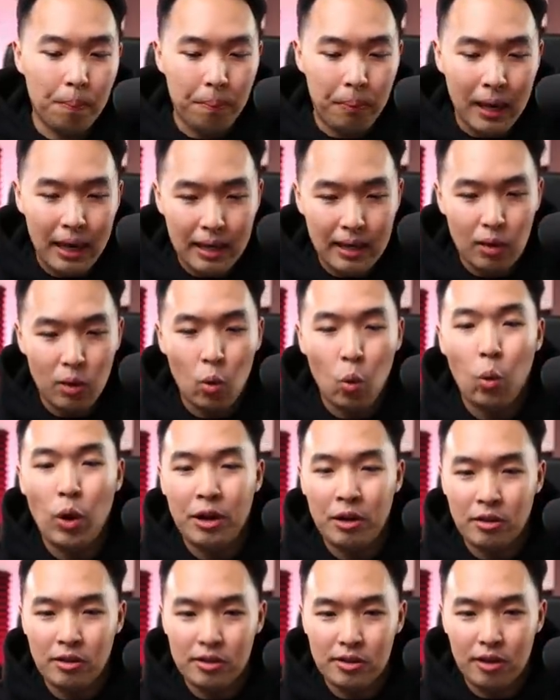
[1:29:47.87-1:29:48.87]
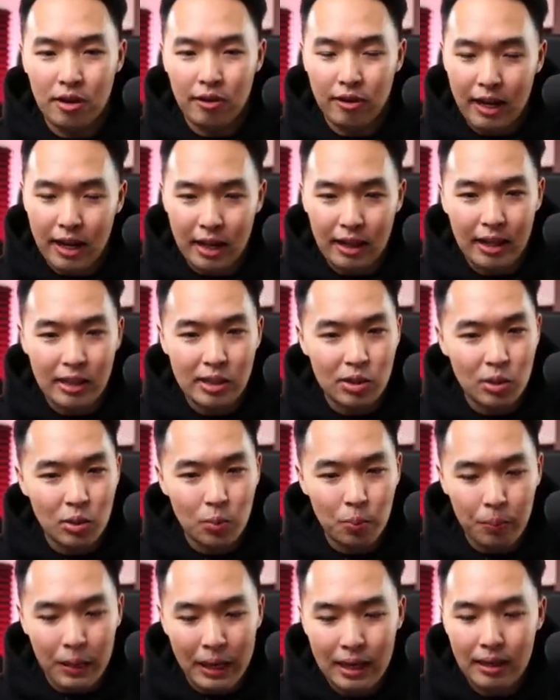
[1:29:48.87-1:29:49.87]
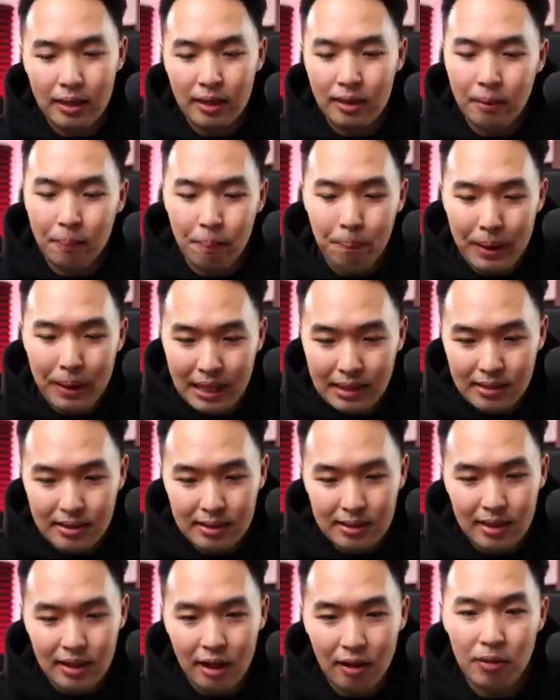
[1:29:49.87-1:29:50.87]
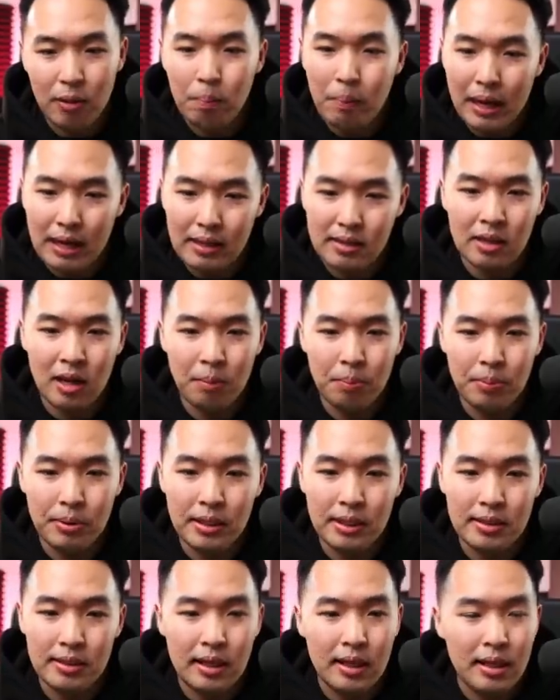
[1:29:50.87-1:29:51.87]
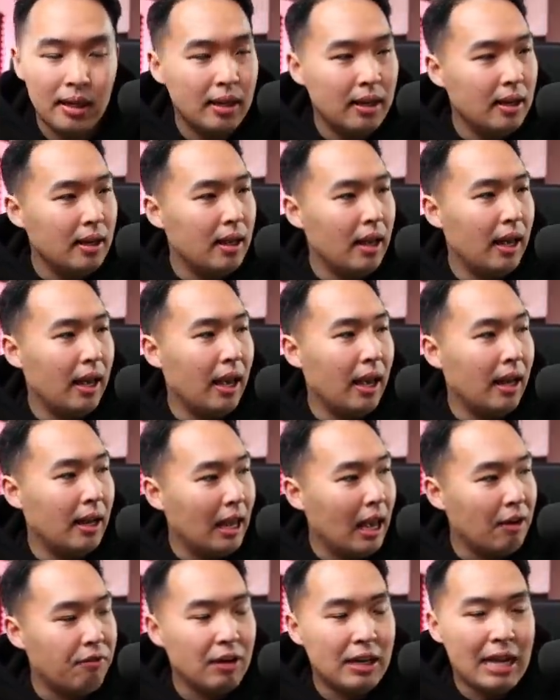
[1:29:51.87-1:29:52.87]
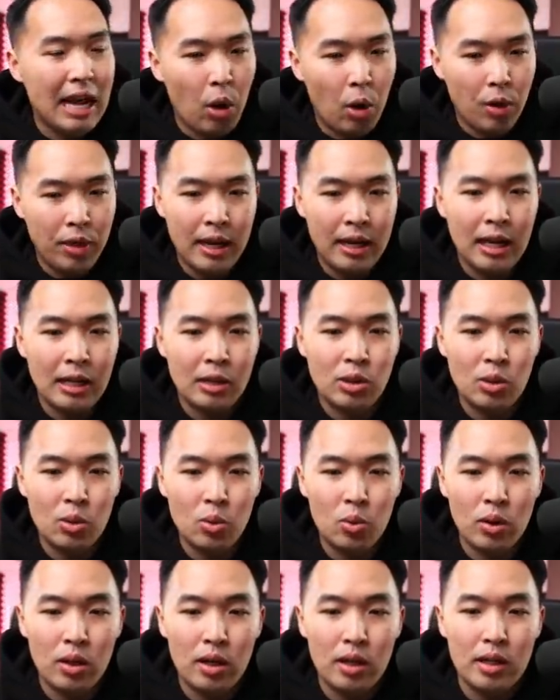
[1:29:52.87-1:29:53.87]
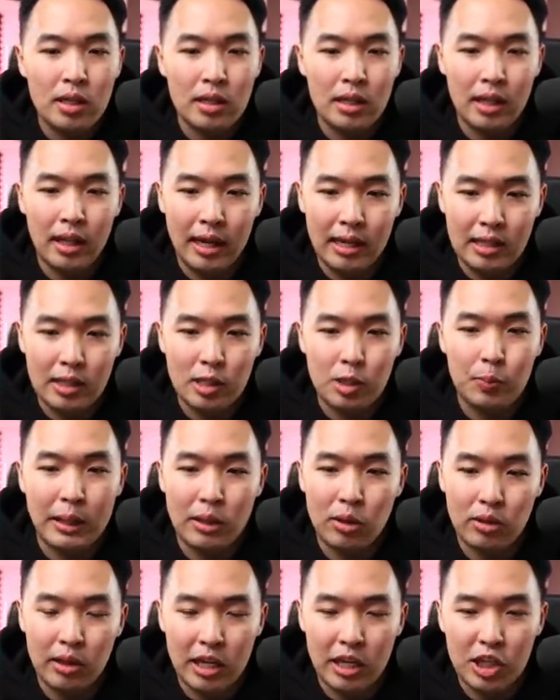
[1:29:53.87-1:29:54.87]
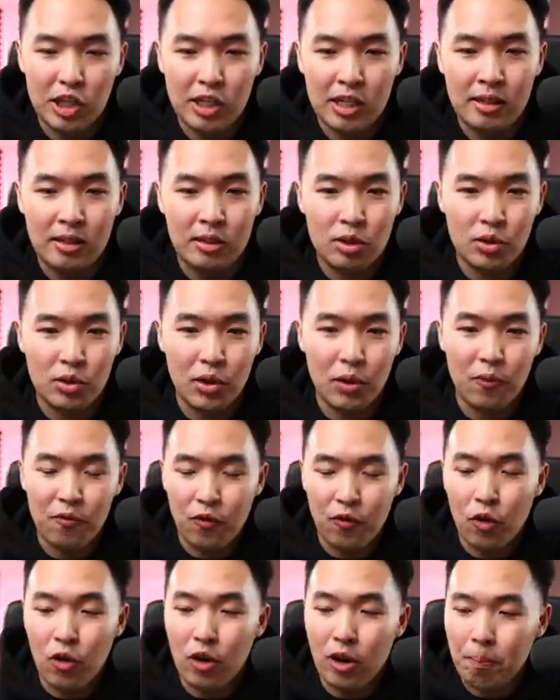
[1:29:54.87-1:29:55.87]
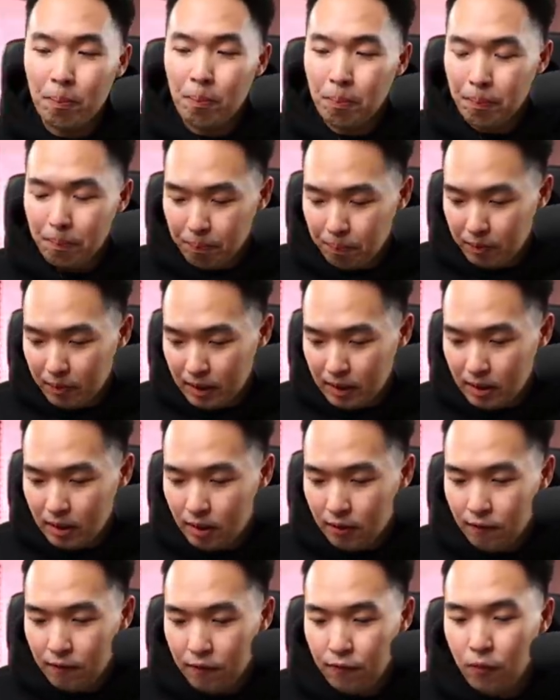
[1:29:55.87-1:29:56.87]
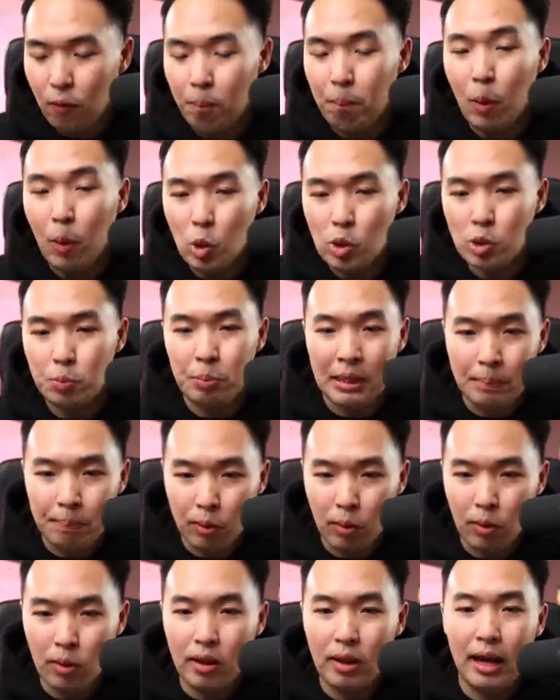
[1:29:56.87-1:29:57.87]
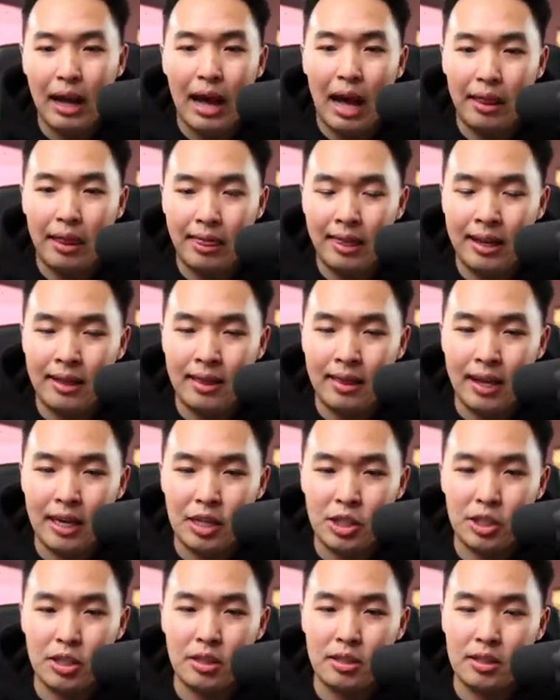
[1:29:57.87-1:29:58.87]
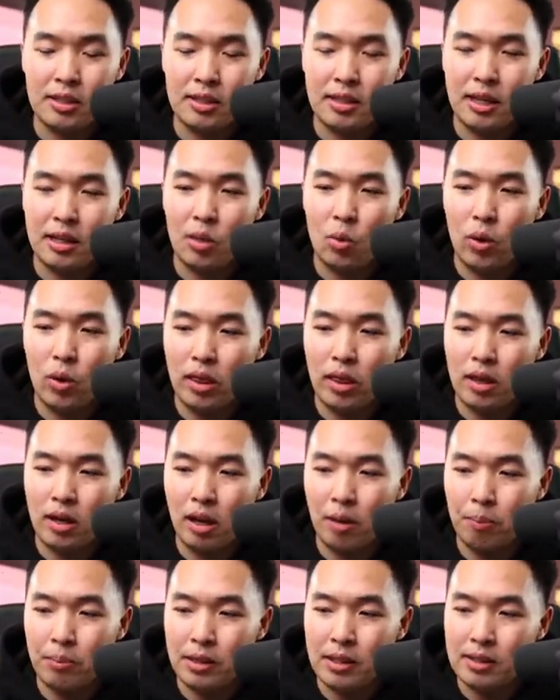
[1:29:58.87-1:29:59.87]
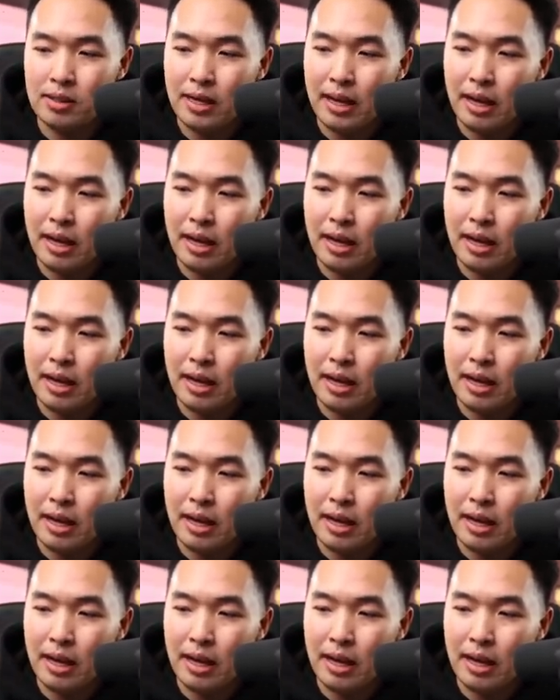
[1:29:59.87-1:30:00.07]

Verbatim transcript: pick winners right i like to pick the best of the best companies and every now and then i do like speculation. So for for most people, I think they should stick with companies